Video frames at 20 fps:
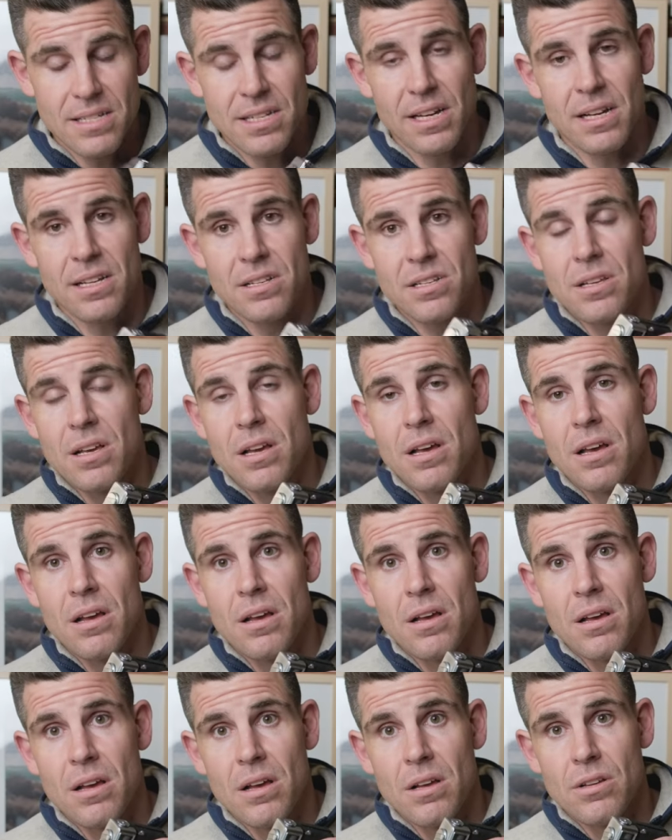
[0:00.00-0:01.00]
going to
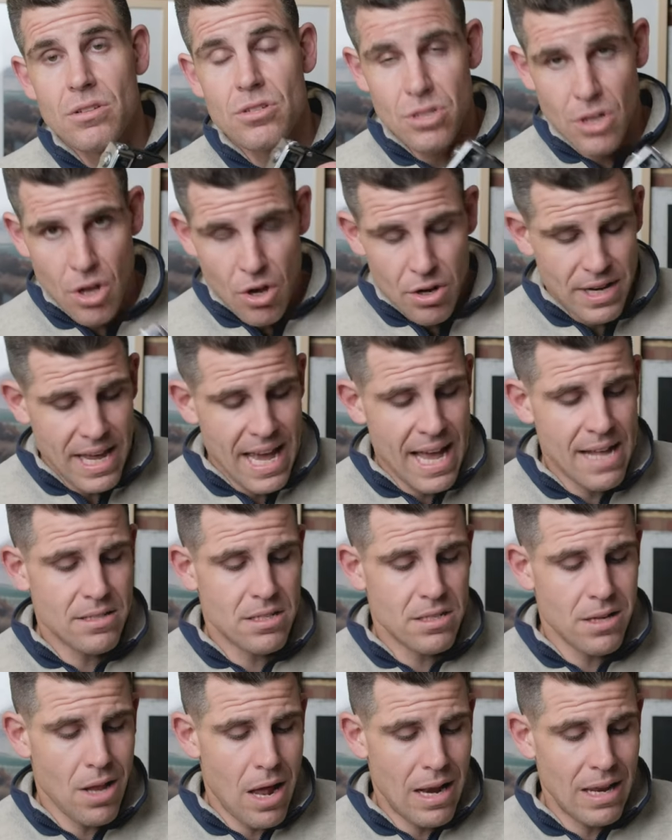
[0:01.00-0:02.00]
slow down
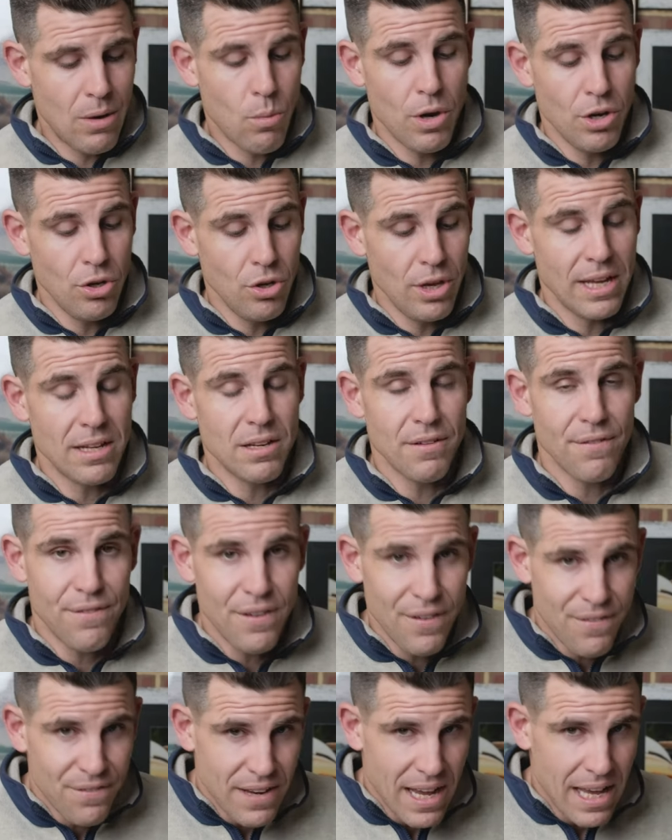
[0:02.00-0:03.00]
slightly. When you get to
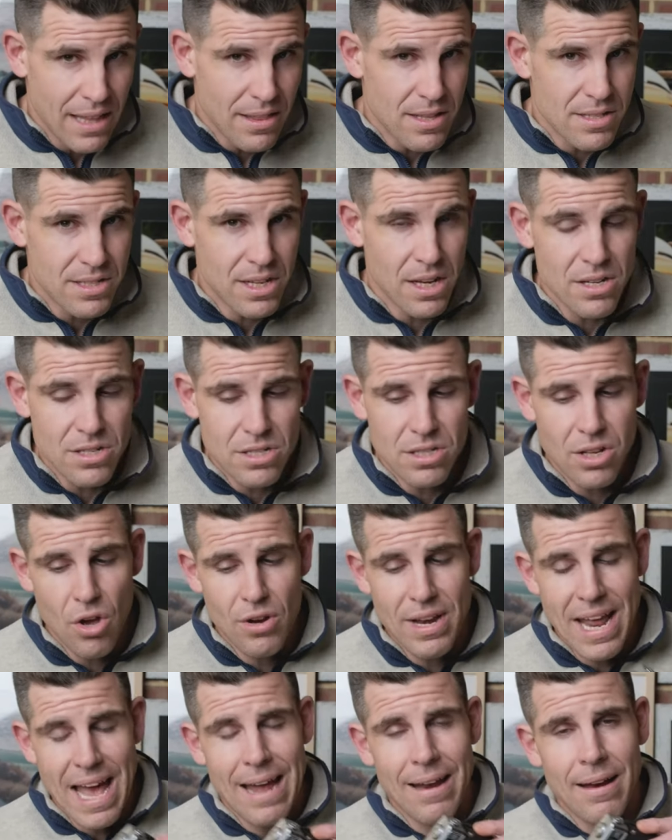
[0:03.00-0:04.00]
15th, it's going to slow
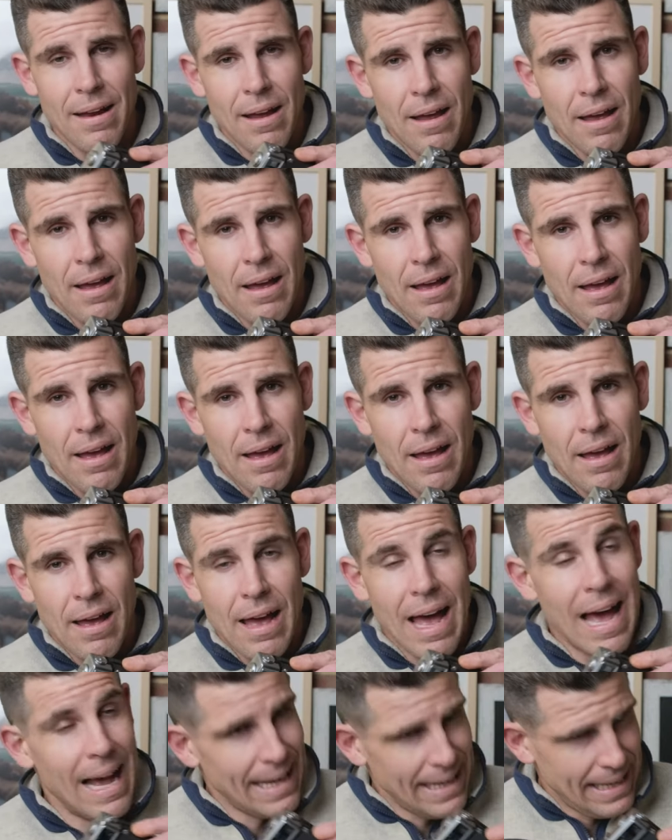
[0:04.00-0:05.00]
down
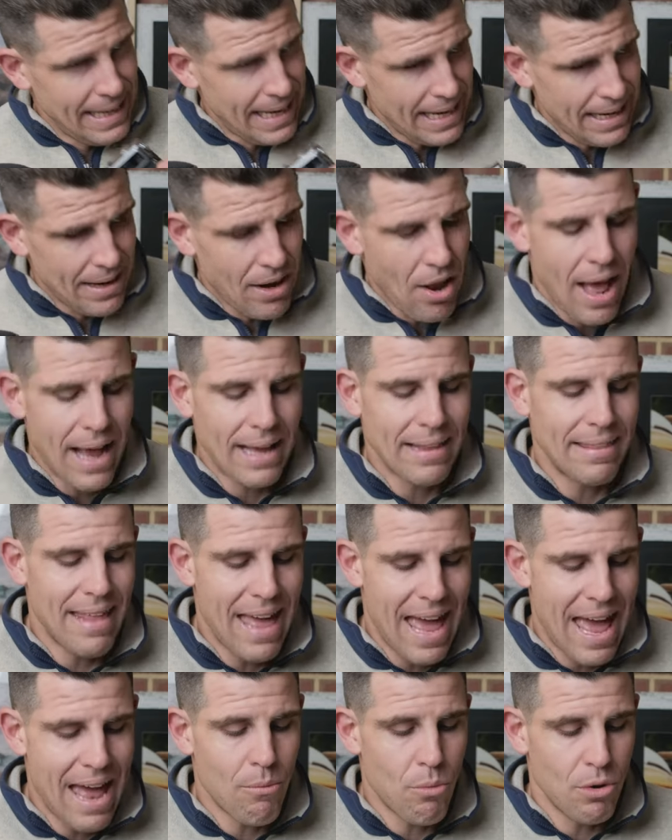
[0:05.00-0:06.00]
again like
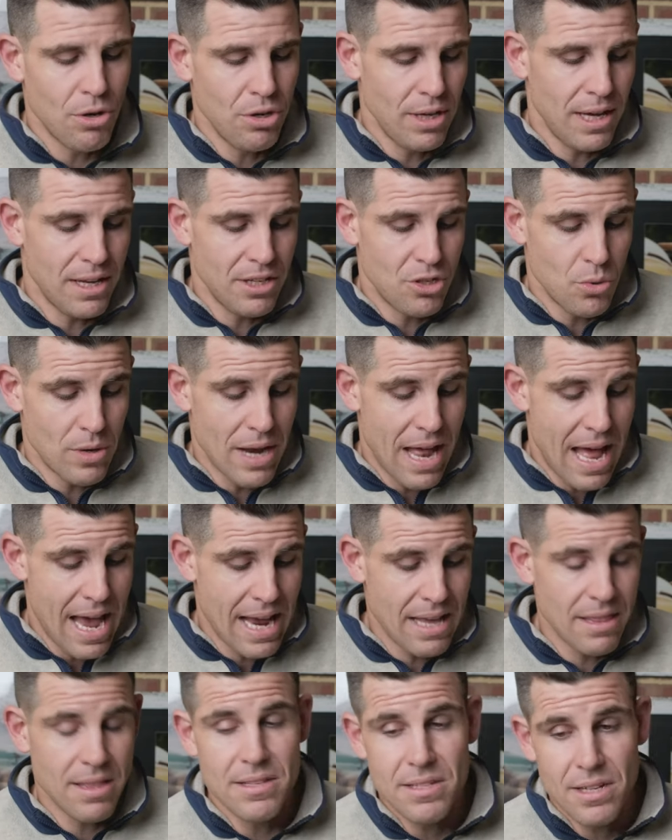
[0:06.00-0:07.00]
that. When you get to an
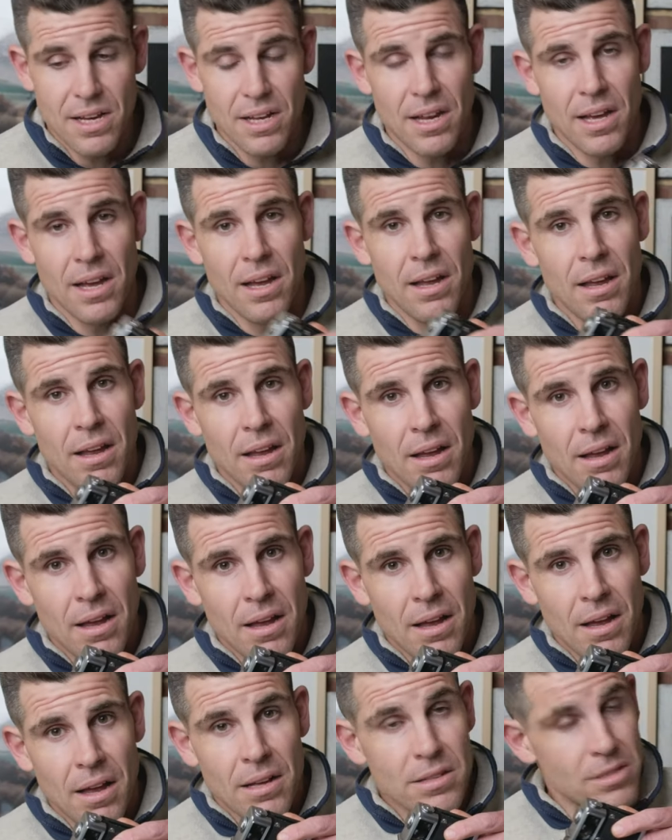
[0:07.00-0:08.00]
8th, it's going to
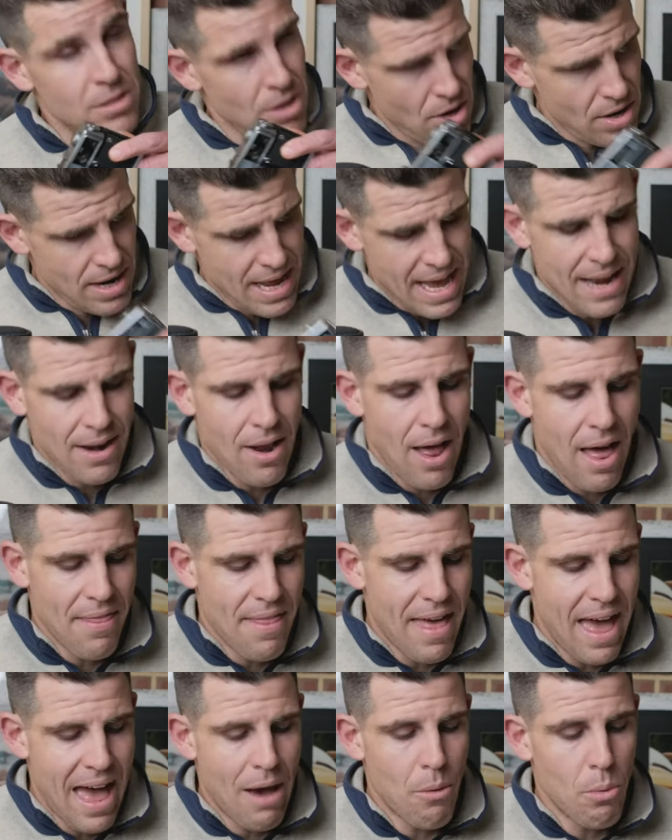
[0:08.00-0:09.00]
slow down like
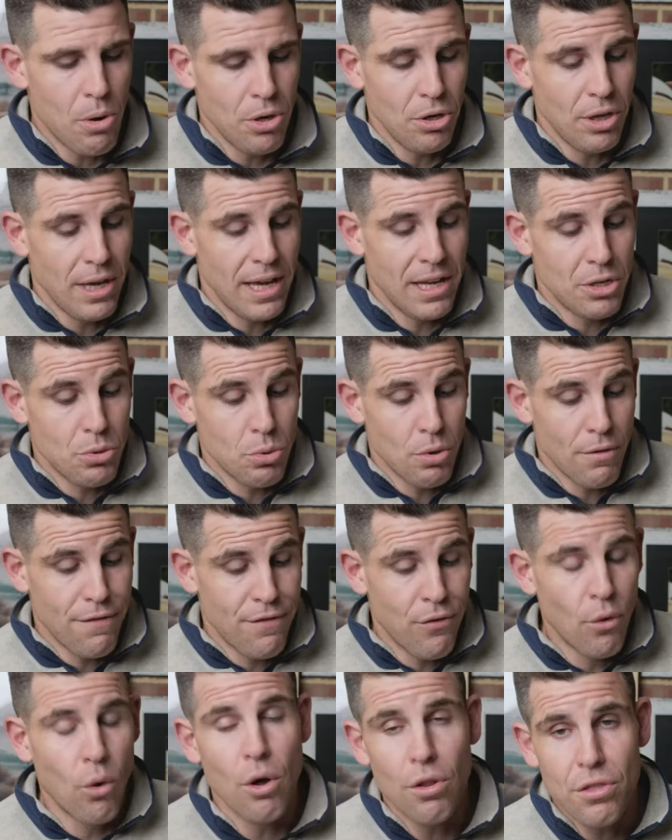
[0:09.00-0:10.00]
that. When you get to a
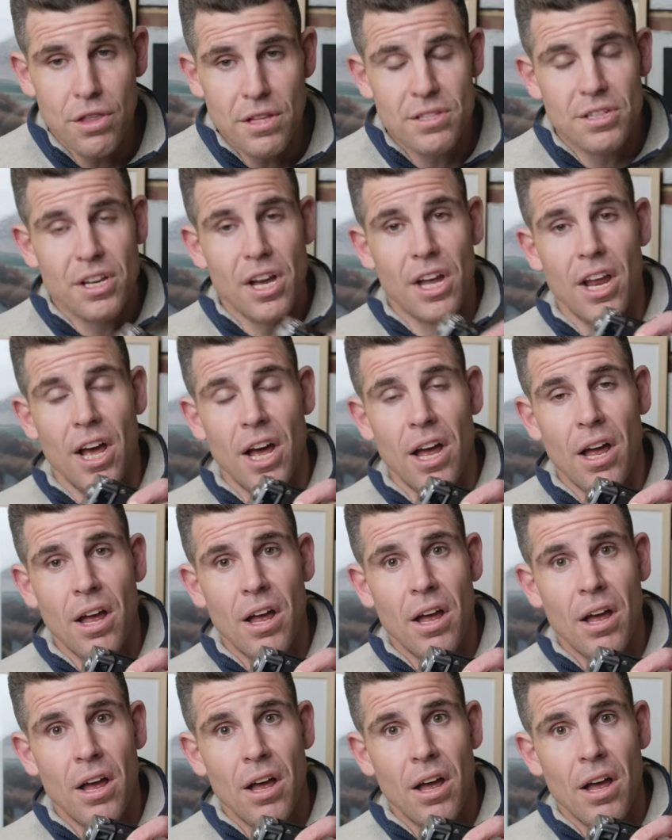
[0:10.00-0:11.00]
4th, it's going to...
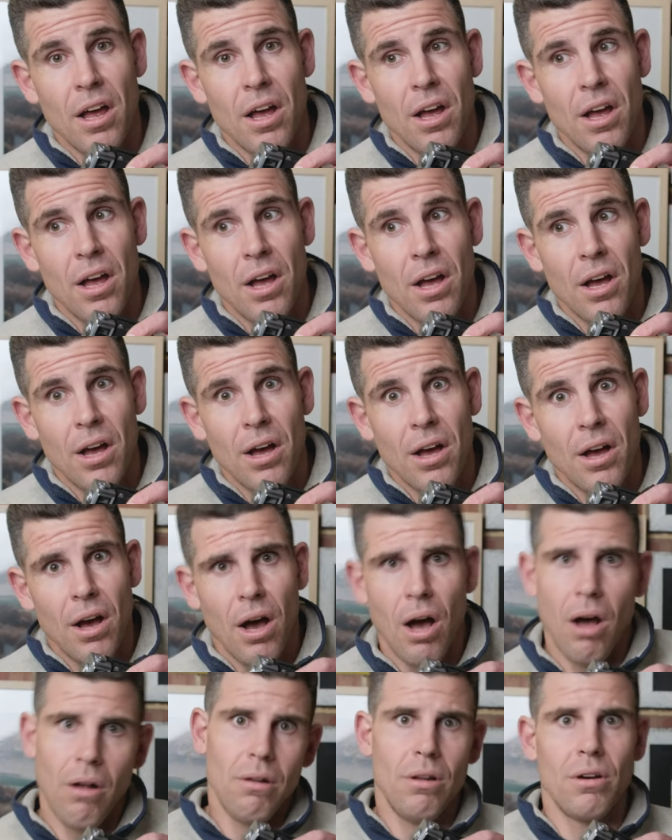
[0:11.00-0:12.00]

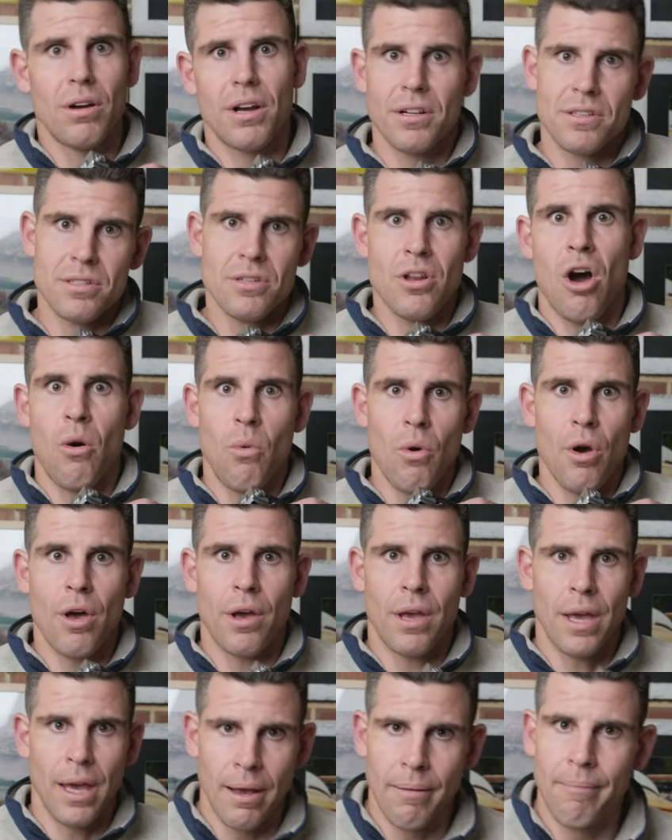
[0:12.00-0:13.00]
Oh, look, it's not
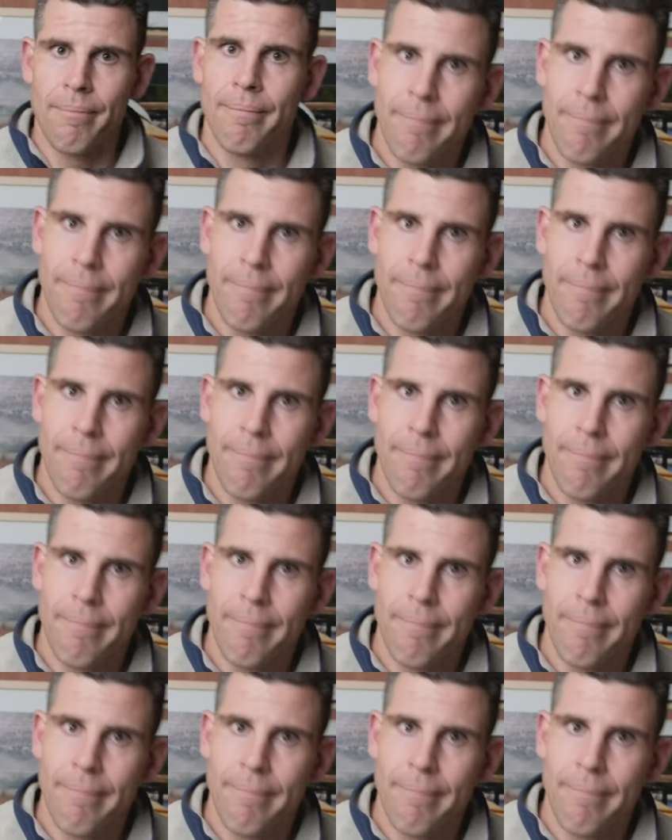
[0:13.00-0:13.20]
working.